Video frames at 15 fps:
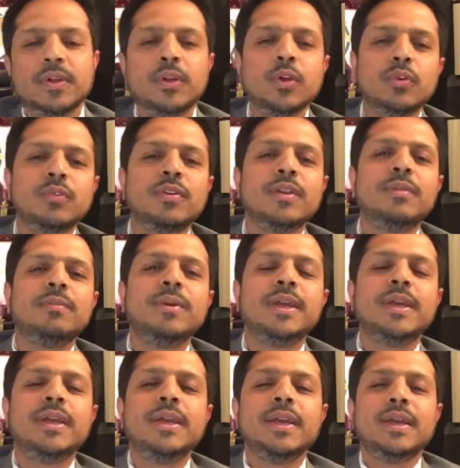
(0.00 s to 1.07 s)
You will
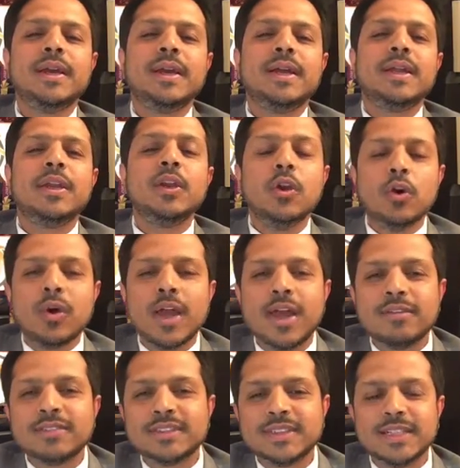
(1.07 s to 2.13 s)
be no
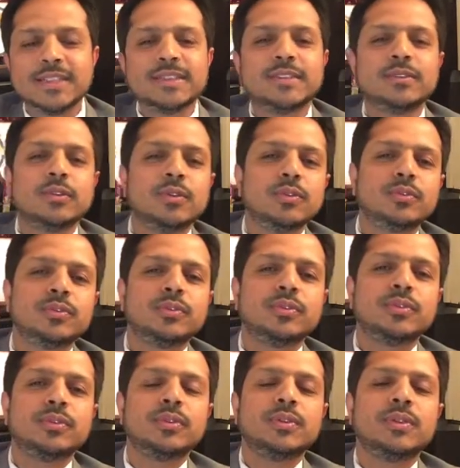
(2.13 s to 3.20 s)
have sense of